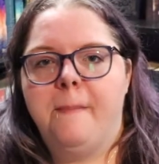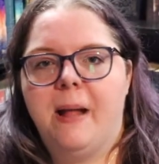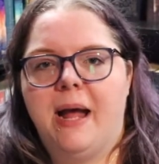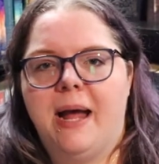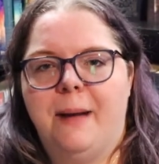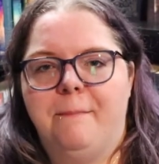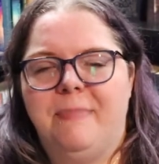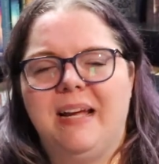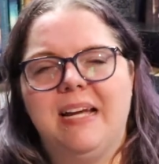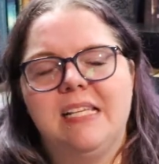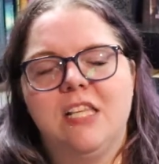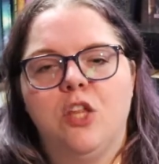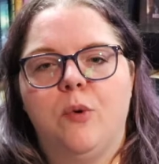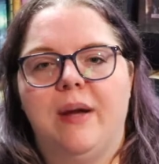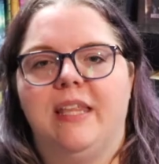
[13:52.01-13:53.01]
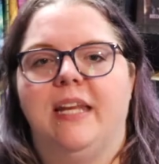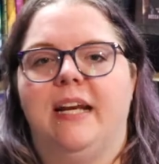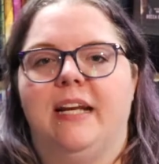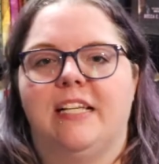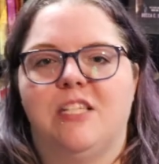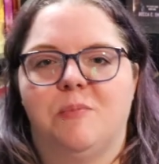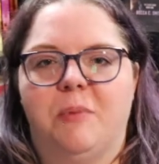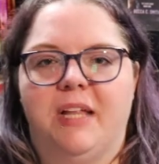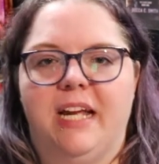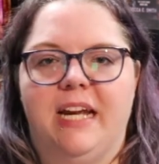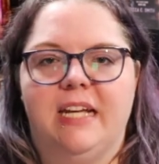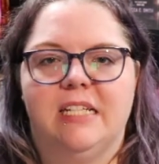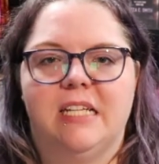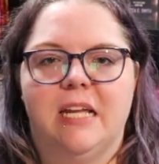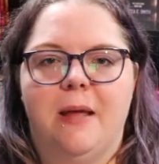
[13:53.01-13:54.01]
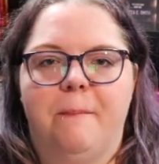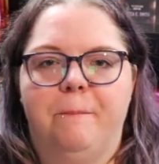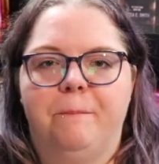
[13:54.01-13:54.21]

um, because of the way that it explained